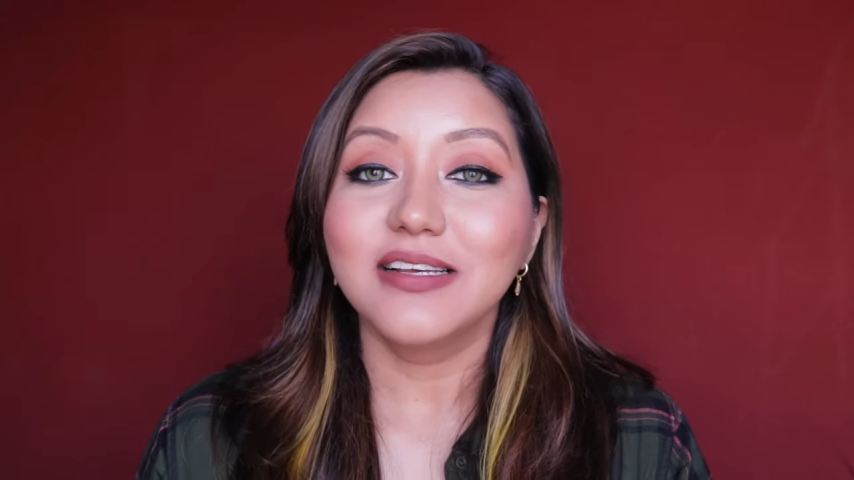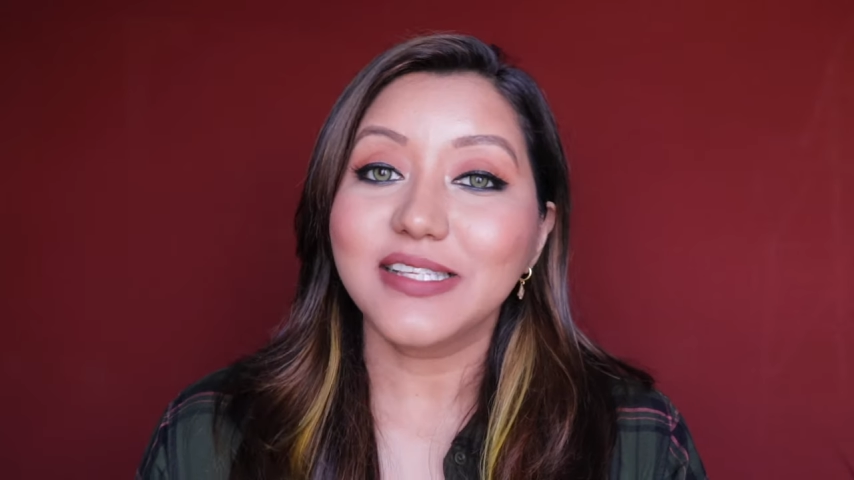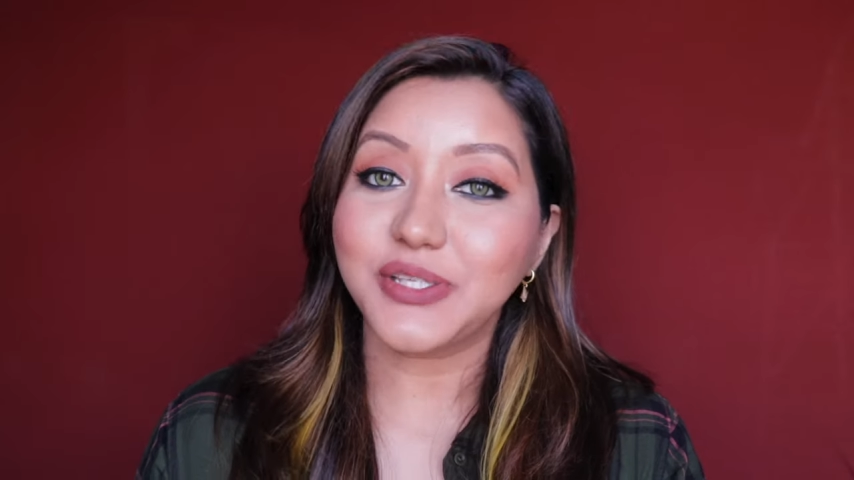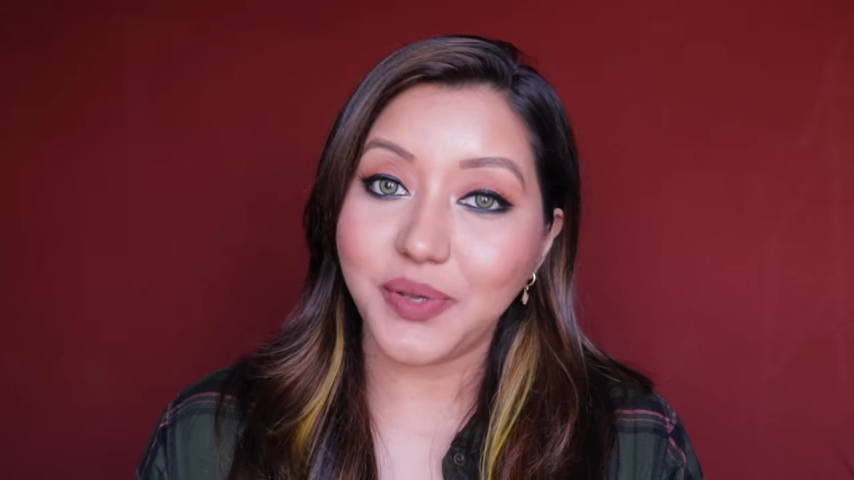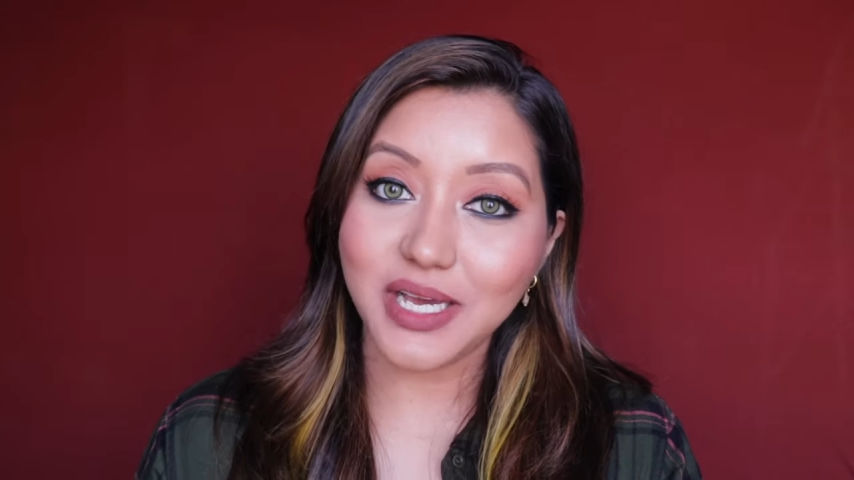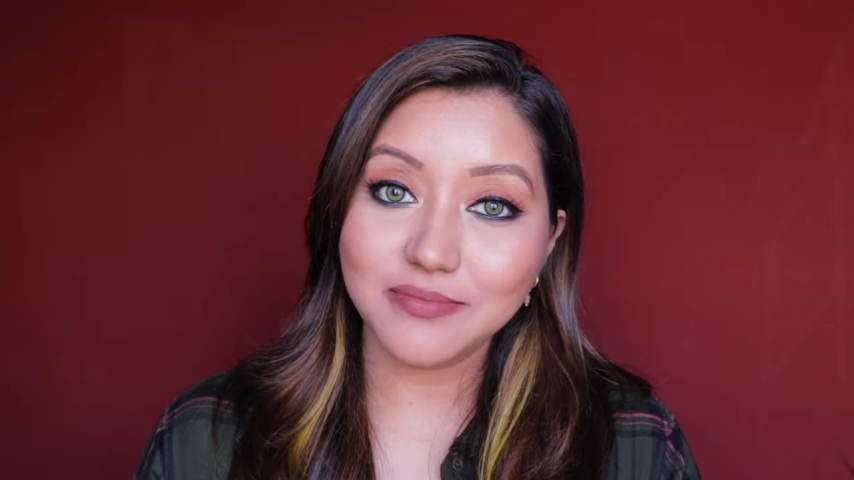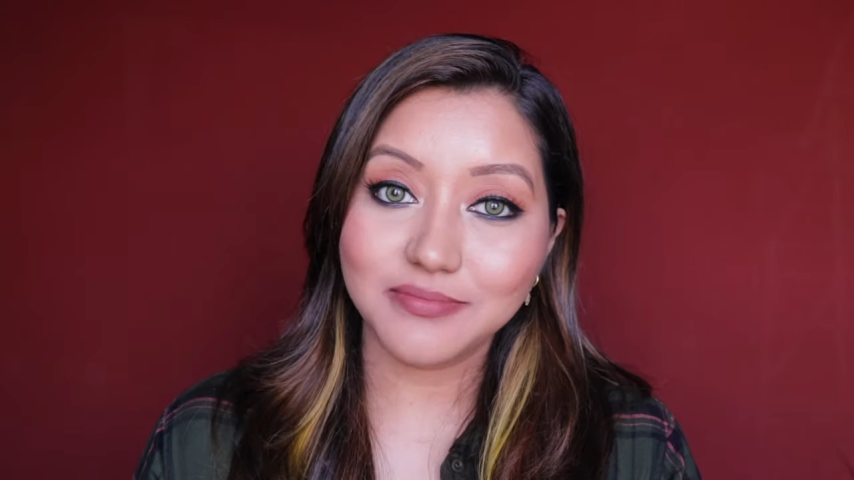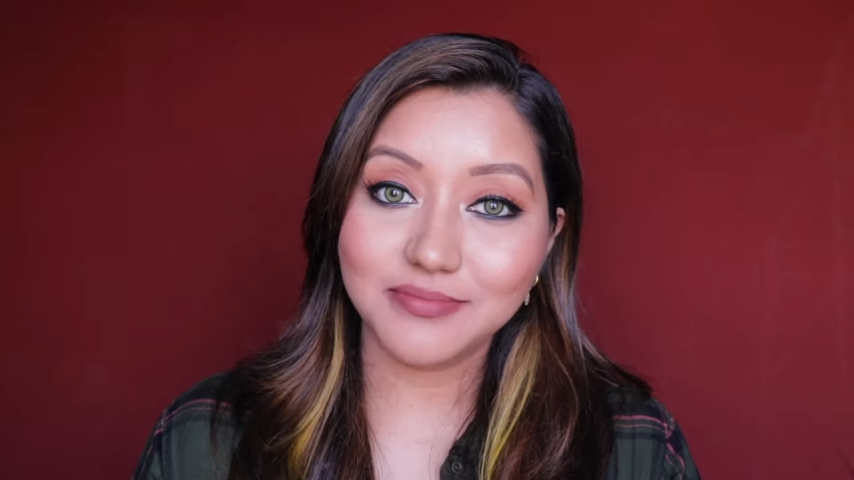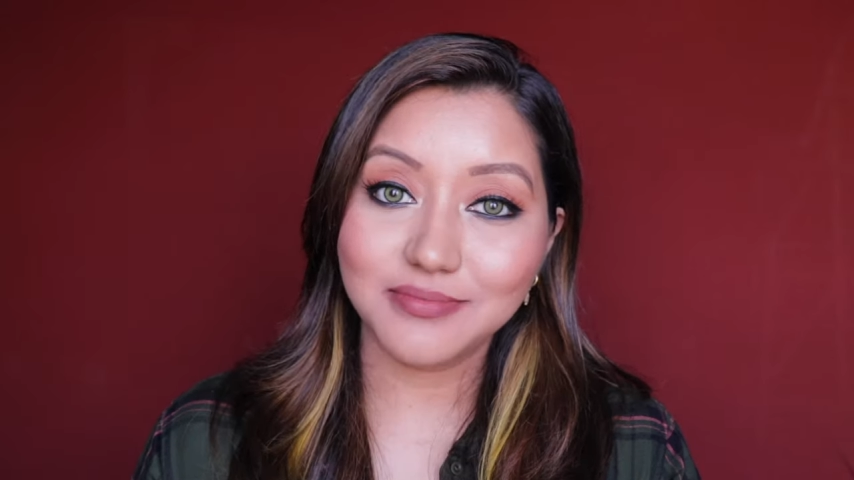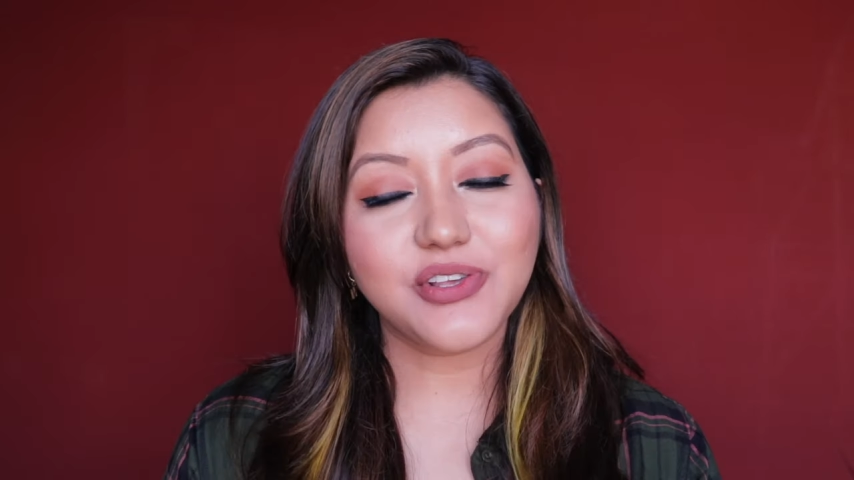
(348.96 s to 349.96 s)
So yeah.
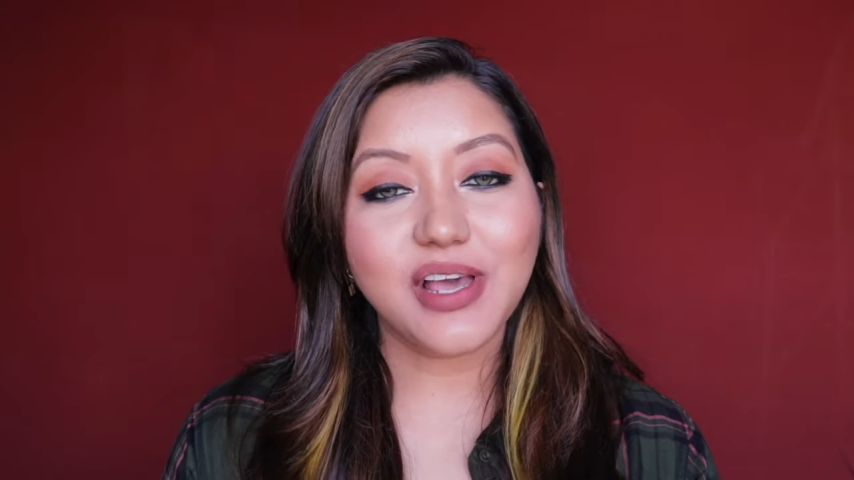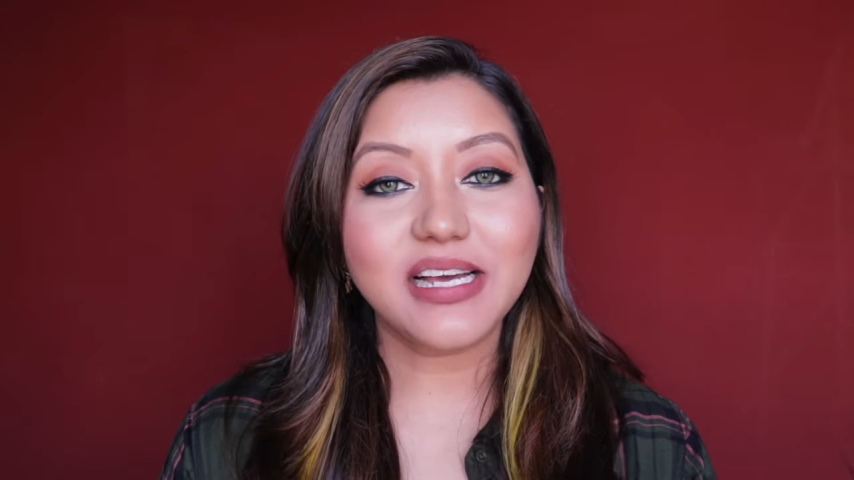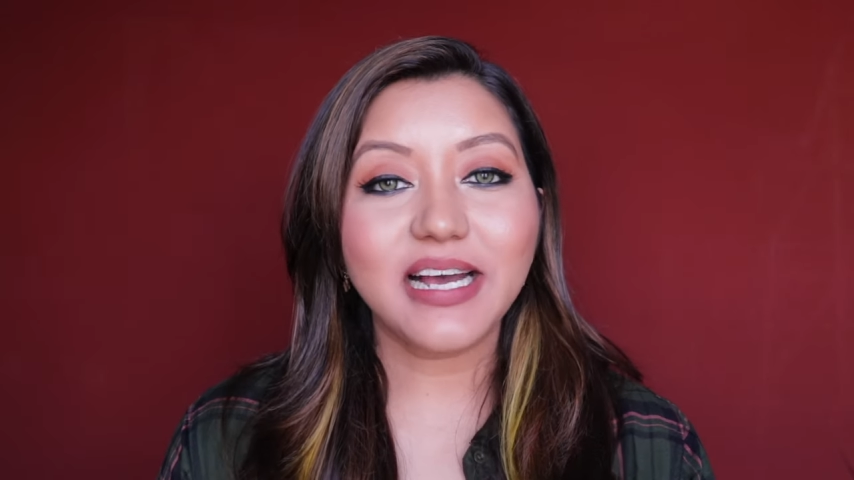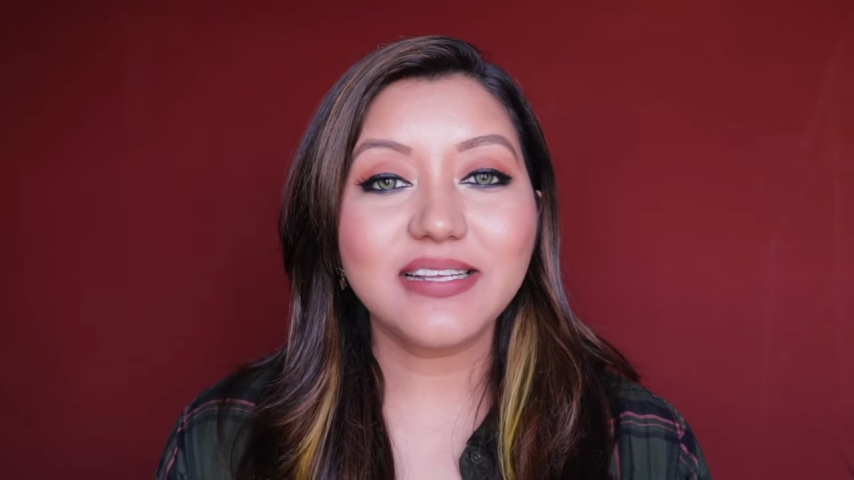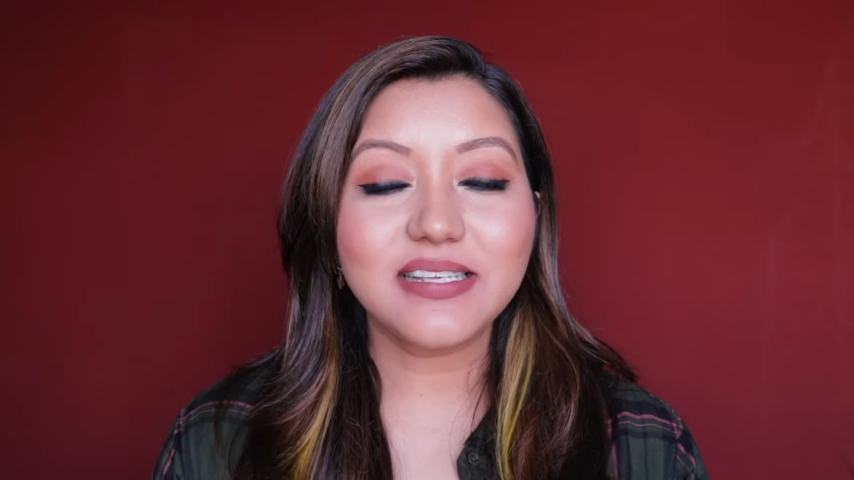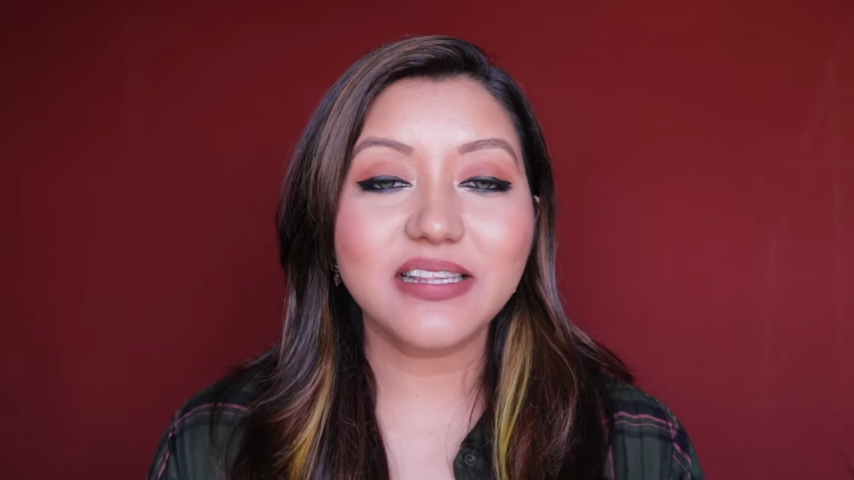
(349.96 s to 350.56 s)
So yeah guys,